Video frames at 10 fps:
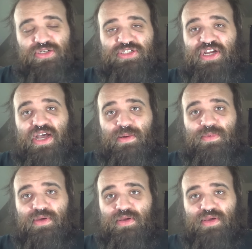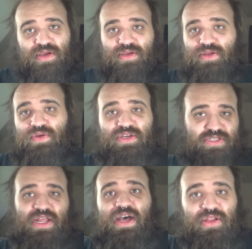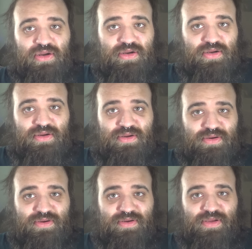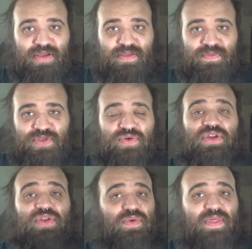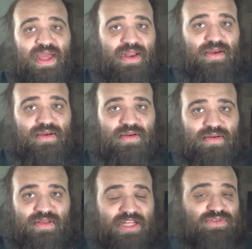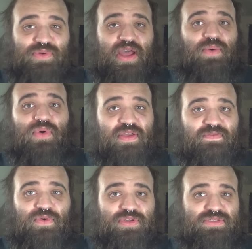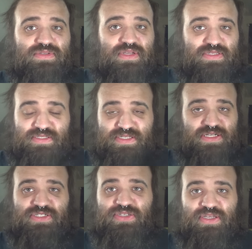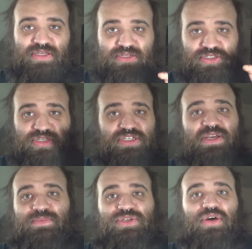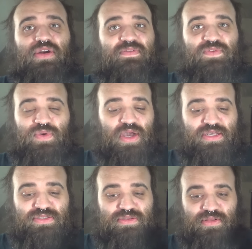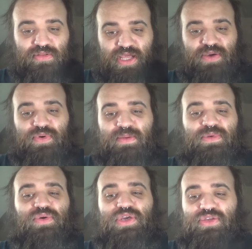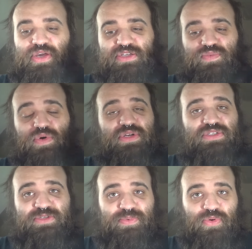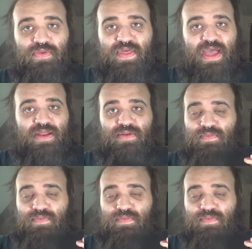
good job, here's $1. You can do that. That's what I want it for. It's essentially just a tip jar. If you guys like what I'm doing and you guys want to support that,